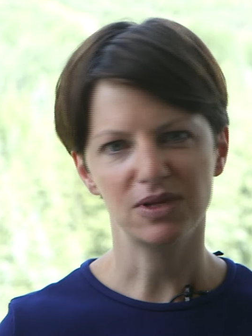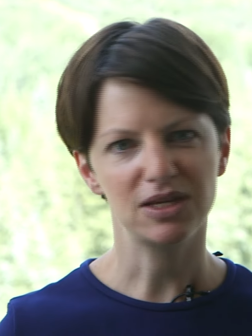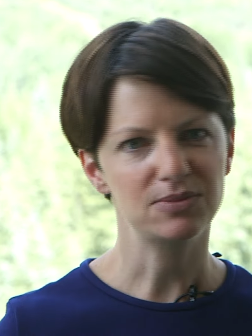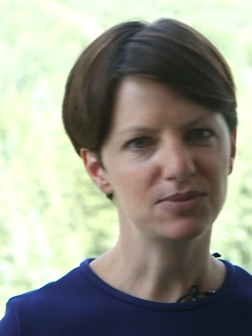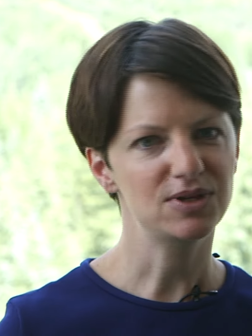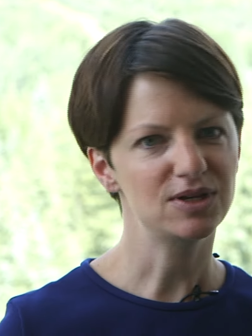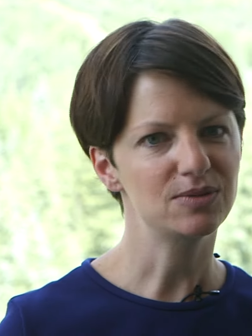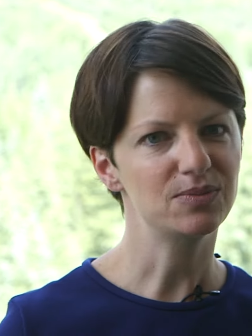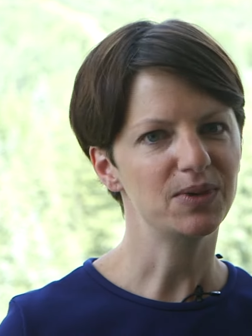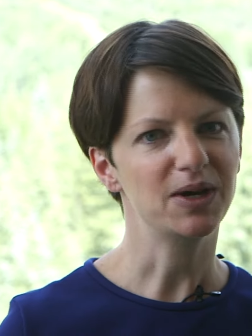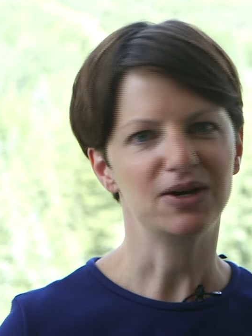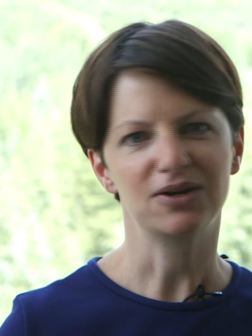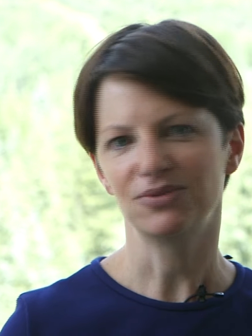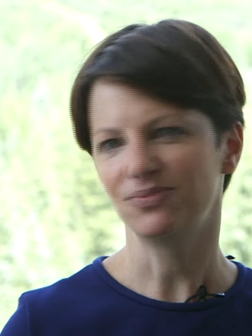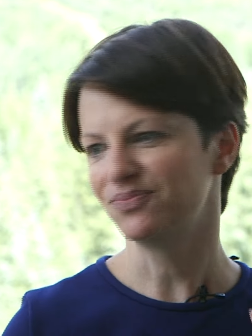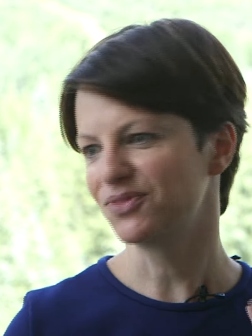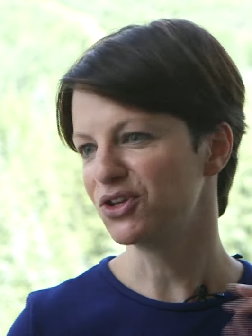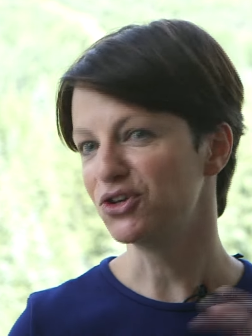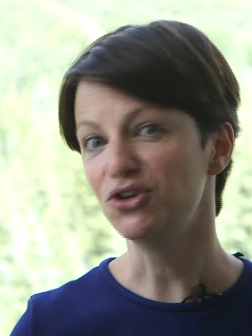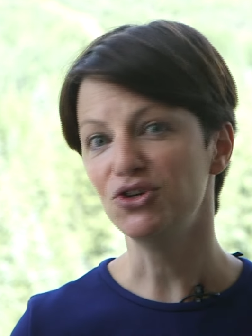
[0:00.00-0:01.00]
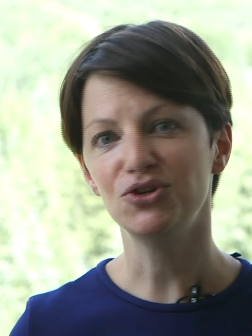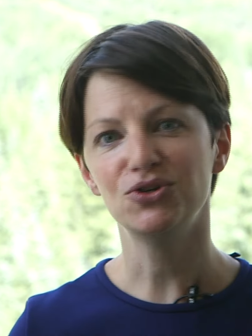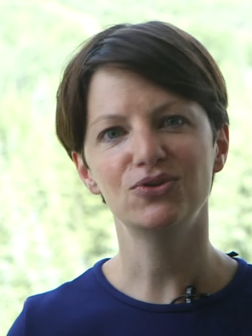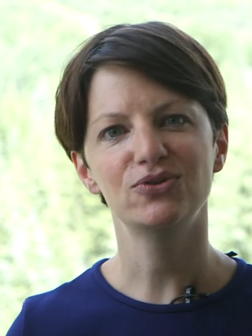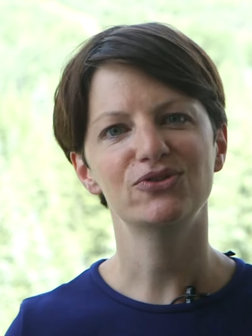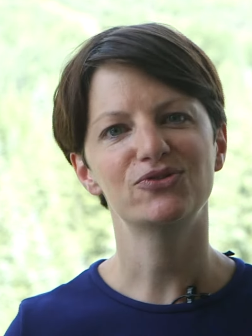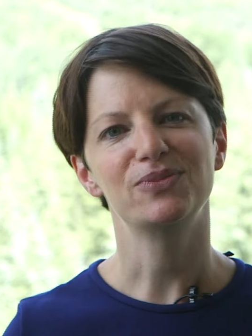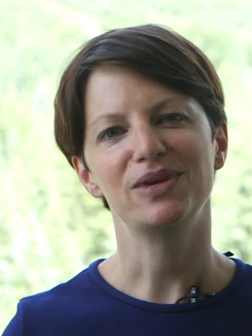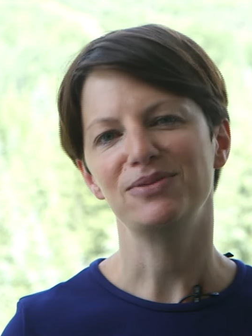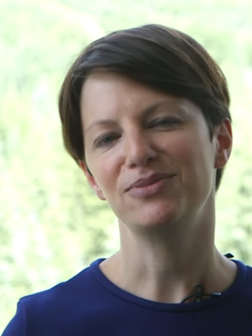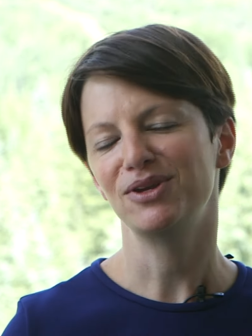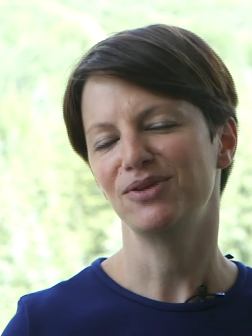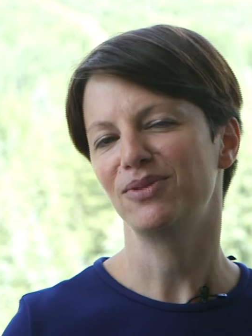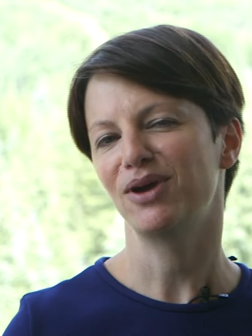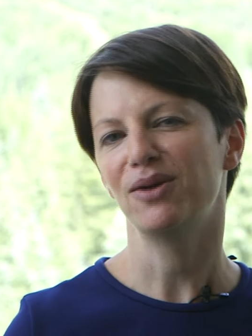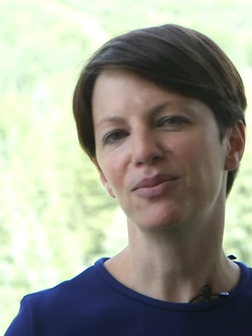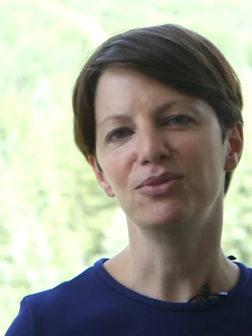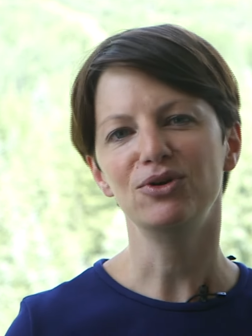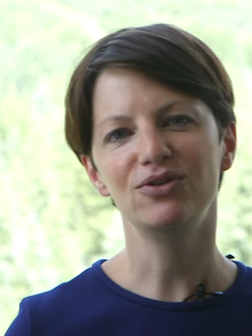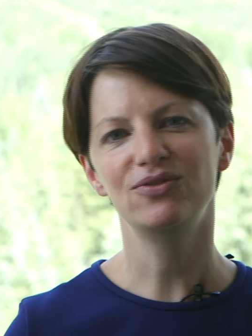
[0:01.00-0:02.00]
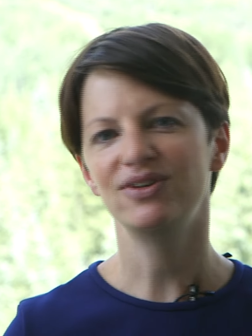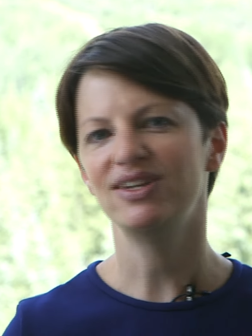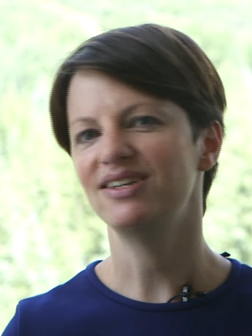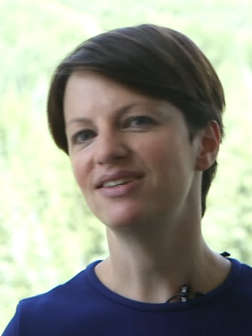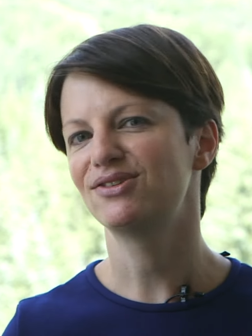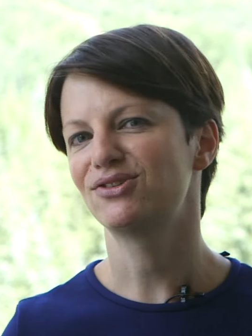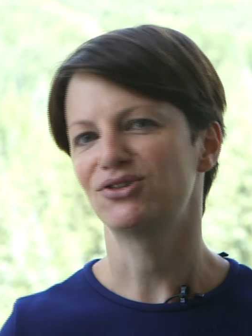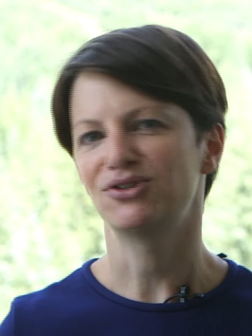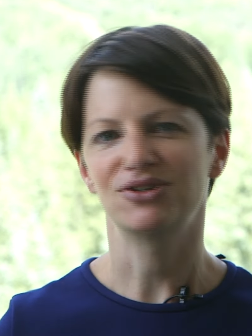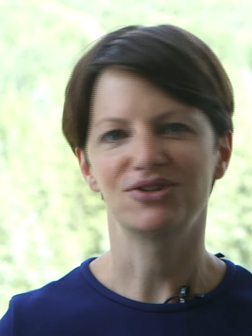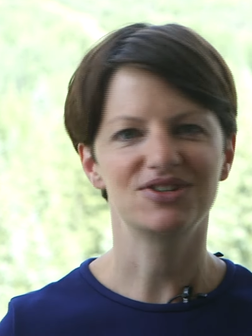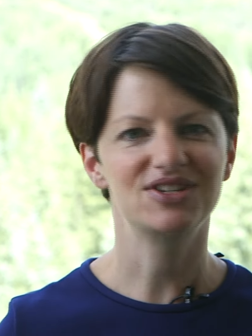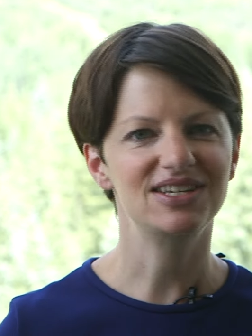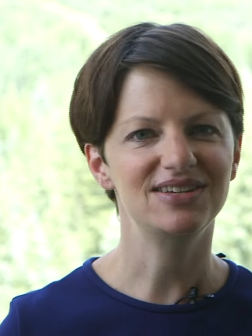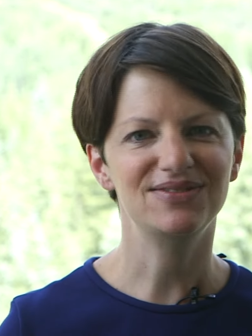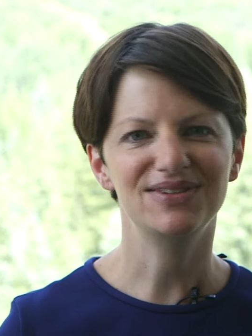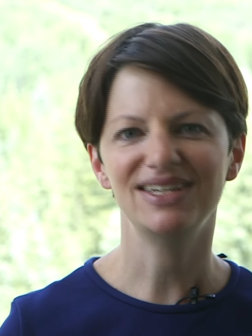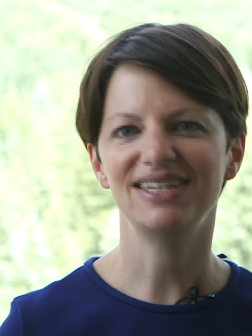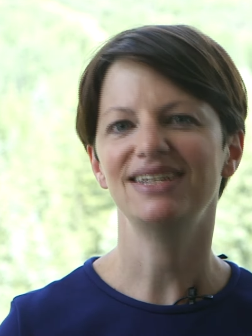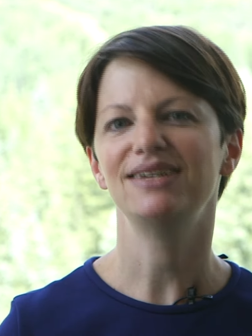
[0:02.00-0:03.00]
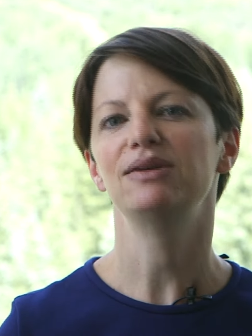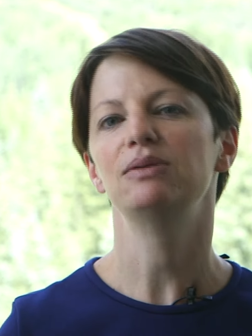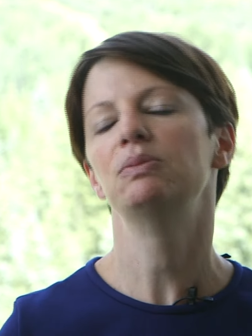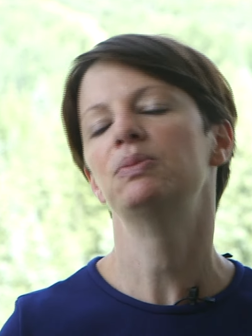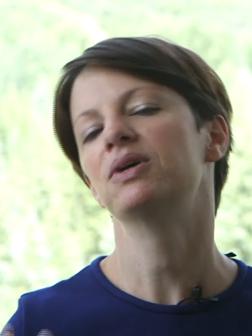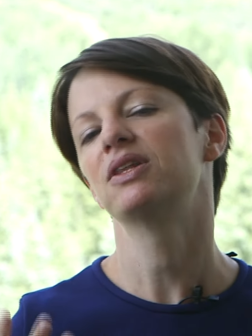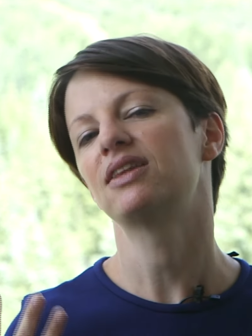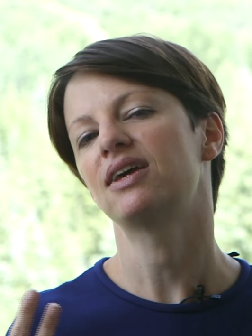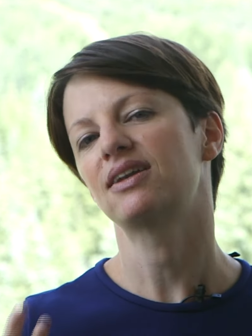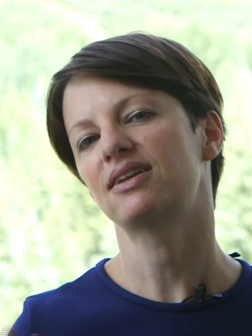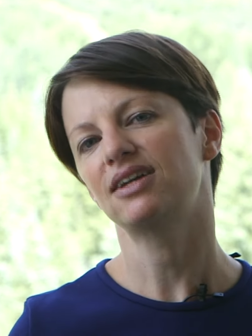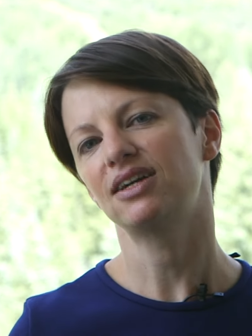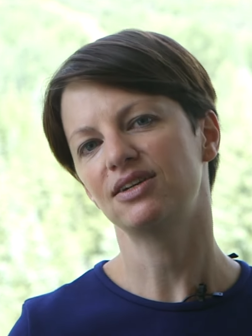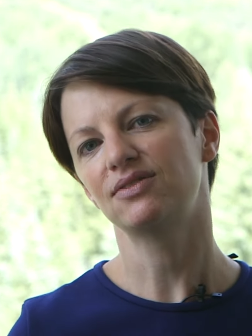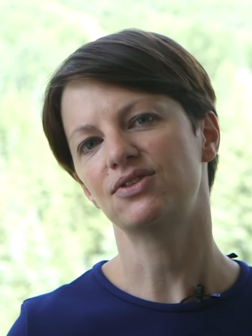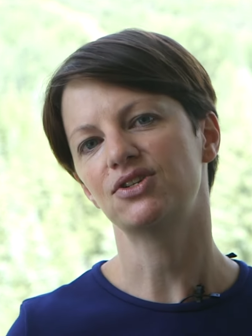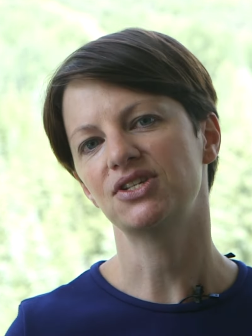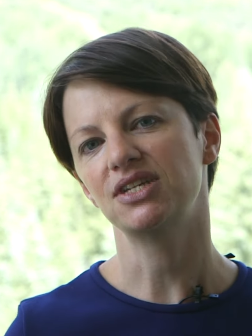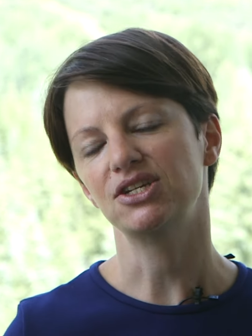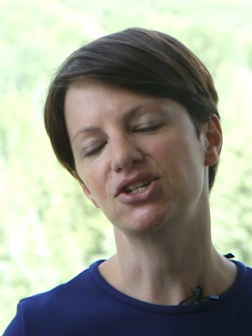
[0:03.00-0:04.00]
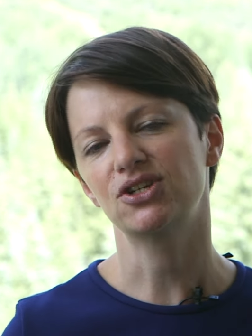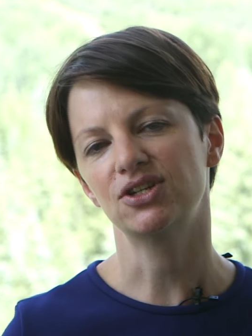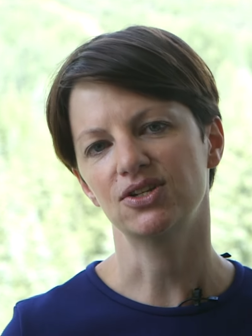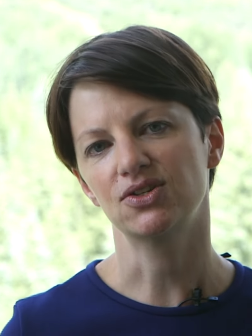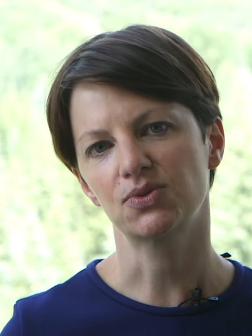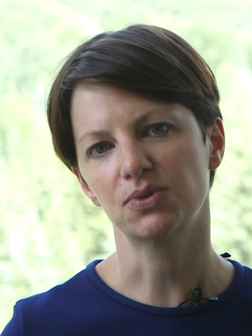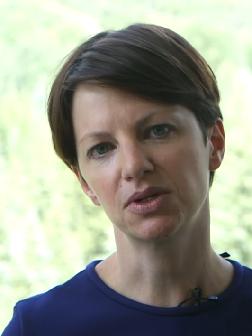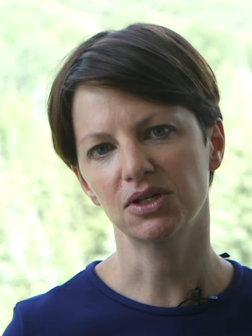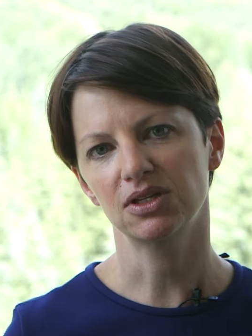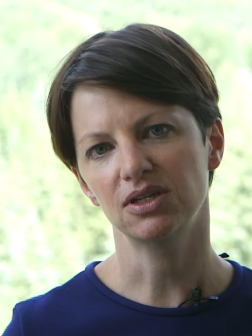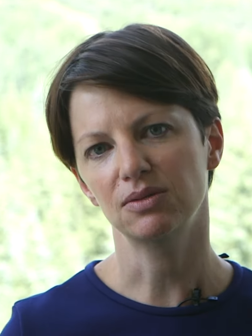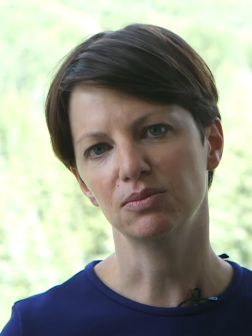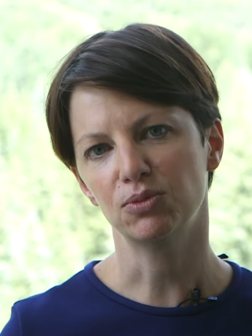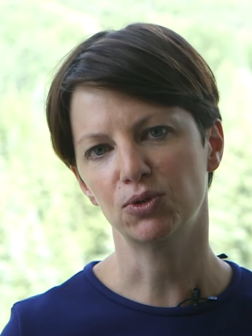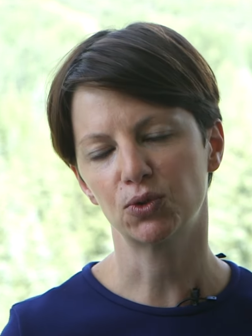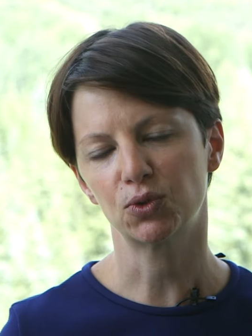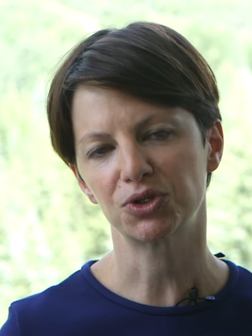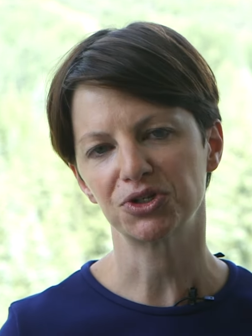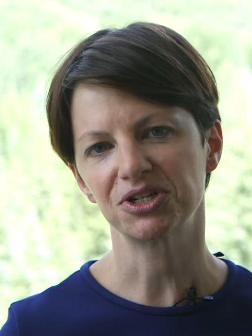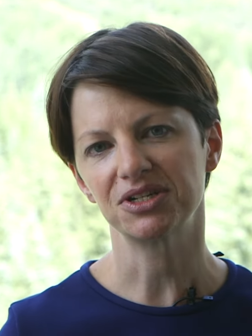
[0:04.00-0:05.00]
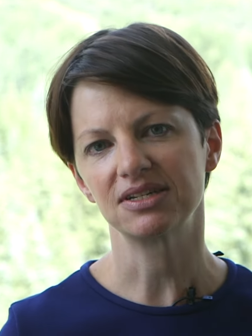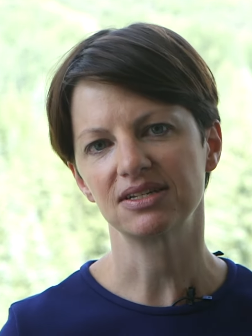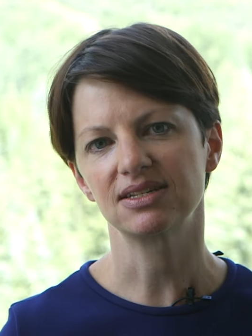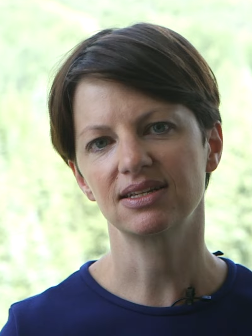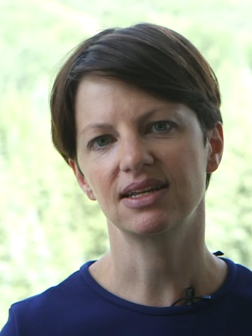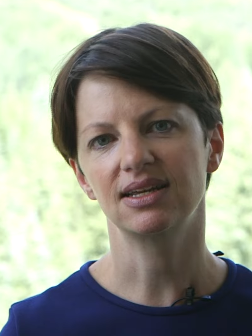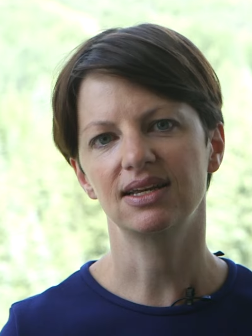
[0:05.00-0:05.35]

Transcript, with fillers: maybe about the news, maybe about movies or TV, but that conversation is really important.